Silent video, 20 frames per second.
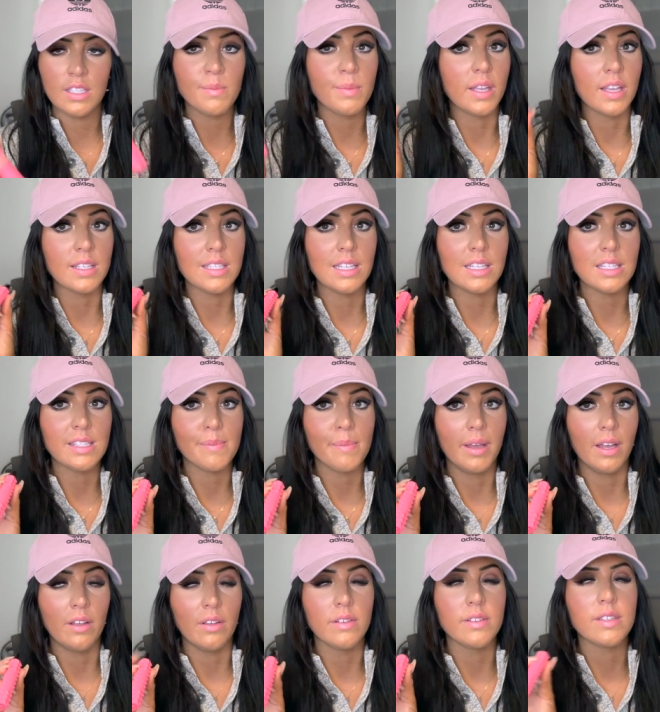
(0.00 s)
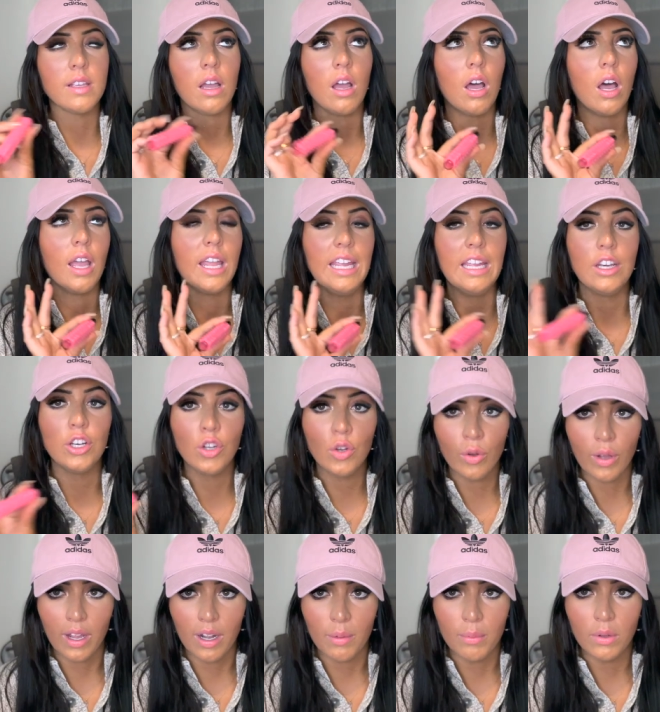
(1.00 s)
because it smells
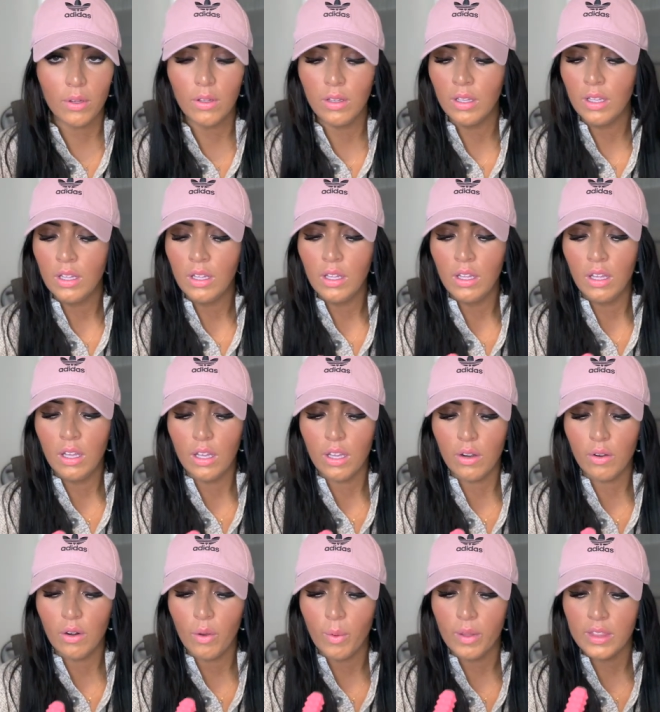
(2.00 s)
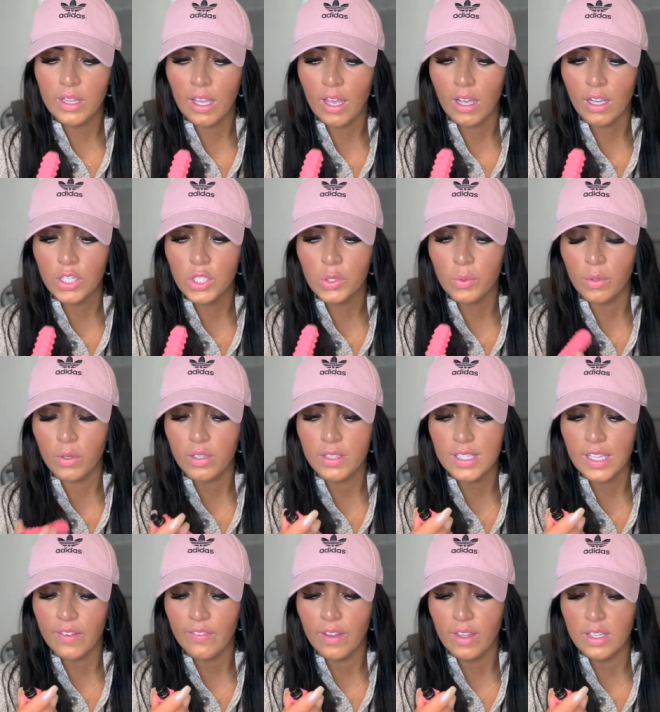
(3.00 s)
incredible. I don't know what the actual, it's
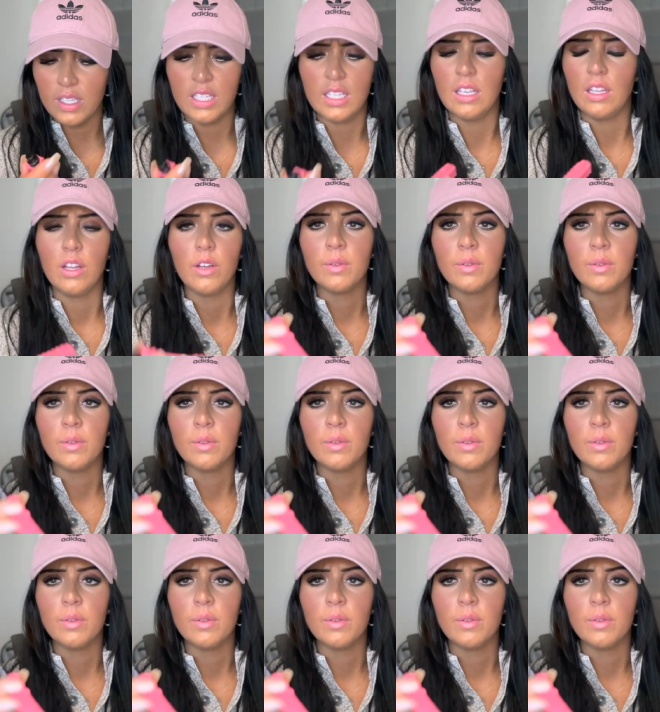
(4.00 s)
like Valentino